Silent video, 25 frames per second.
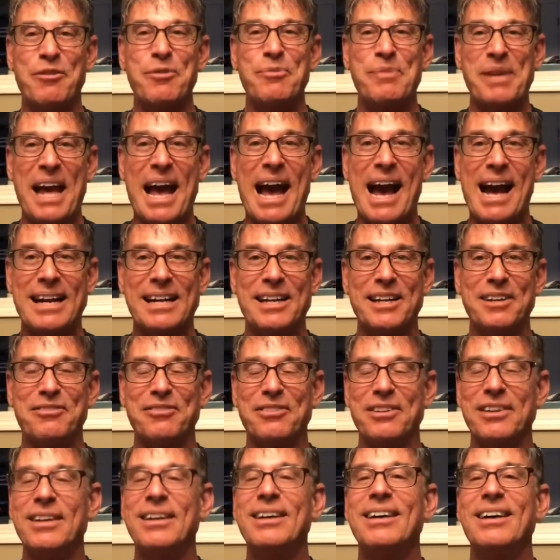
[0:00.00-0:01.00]
to be
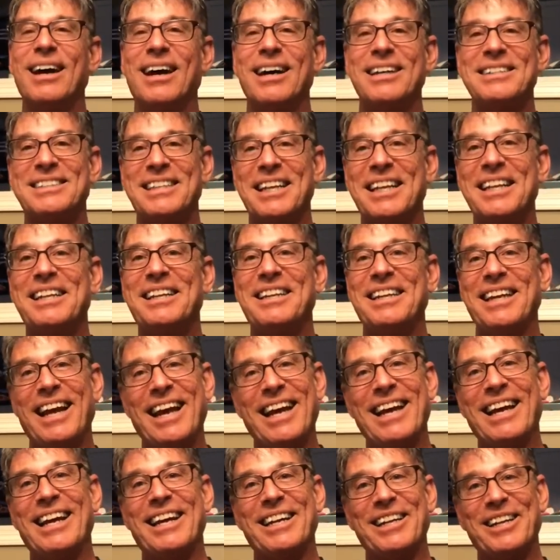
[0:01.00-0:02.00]
active? I said,
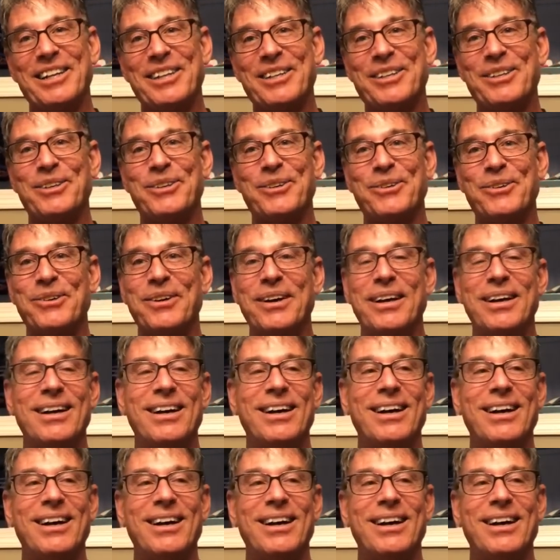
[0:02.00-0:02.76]
yeah, you do.